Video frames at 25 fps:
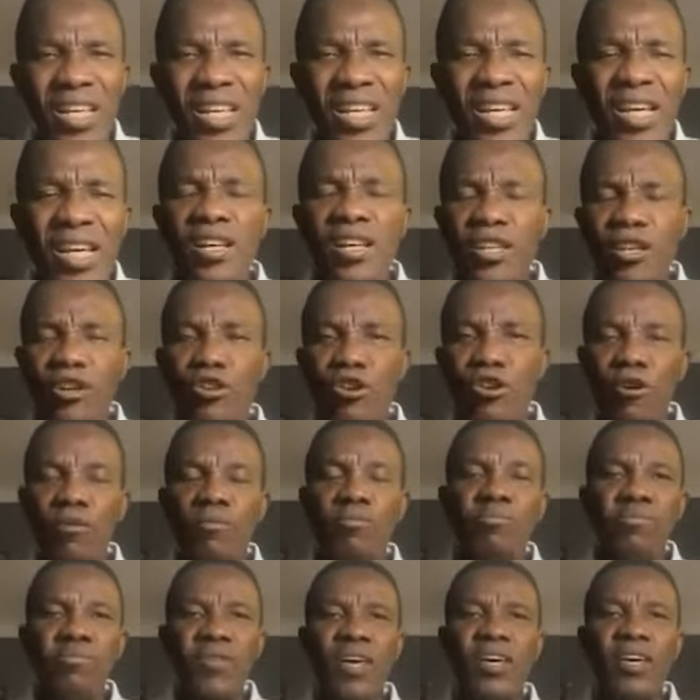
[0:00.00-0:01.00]
it you know,
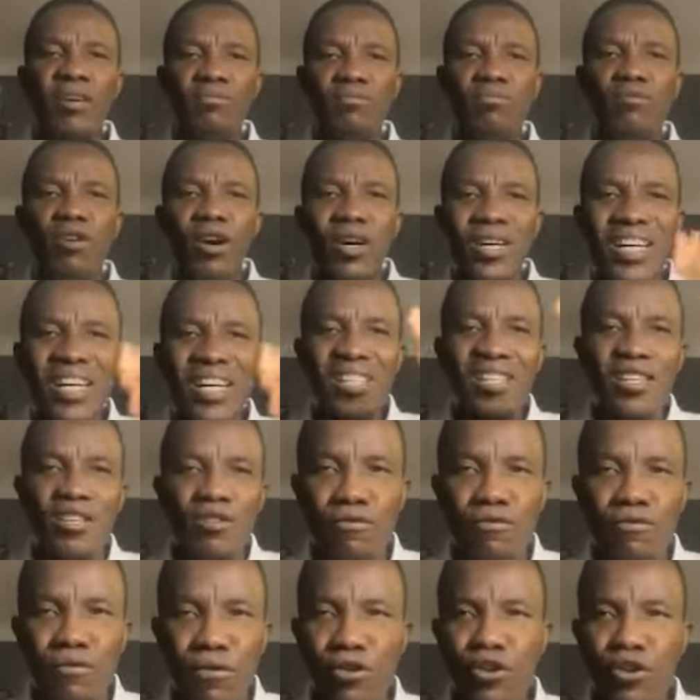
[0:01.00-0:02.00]
it mortgage
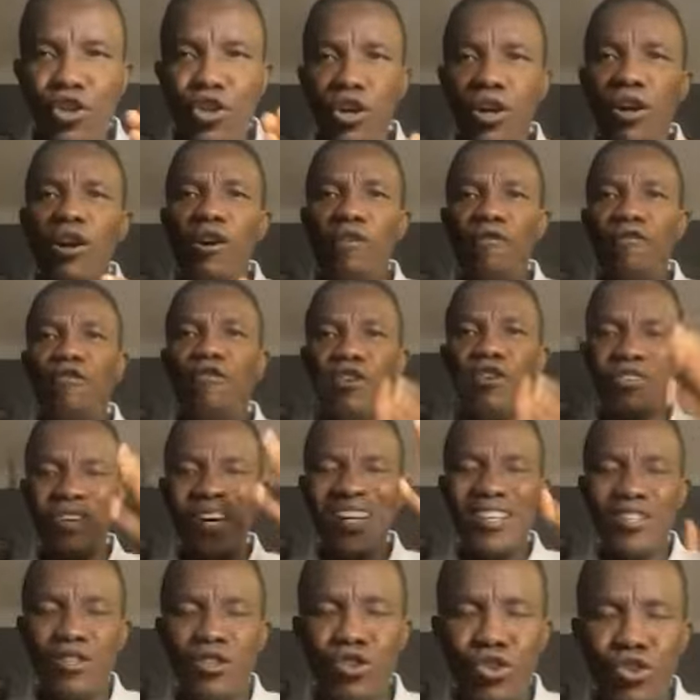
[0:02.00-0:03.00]
his future for
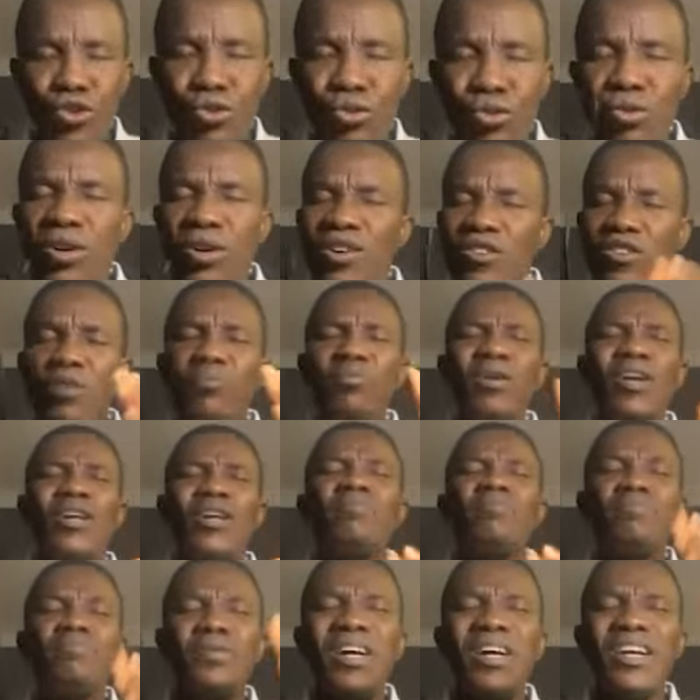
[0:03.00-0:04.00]
rescue.
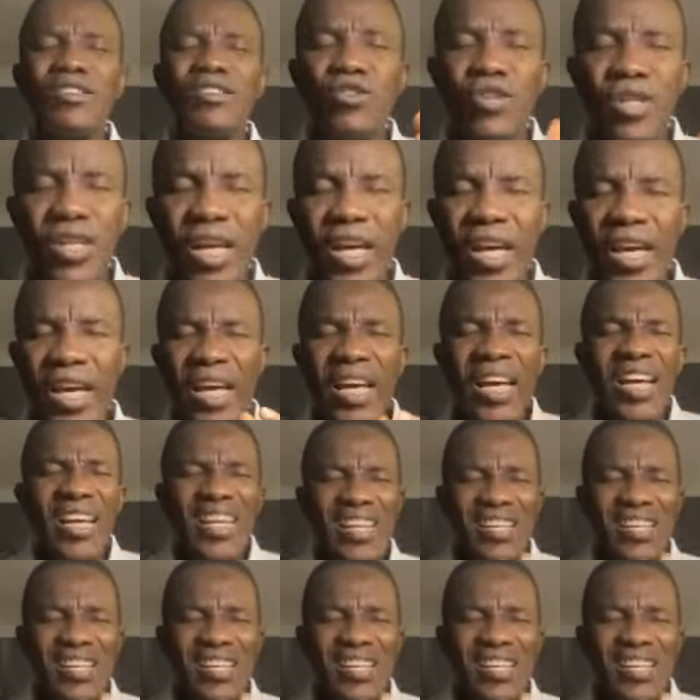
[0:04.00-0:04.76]
Somebody pray today.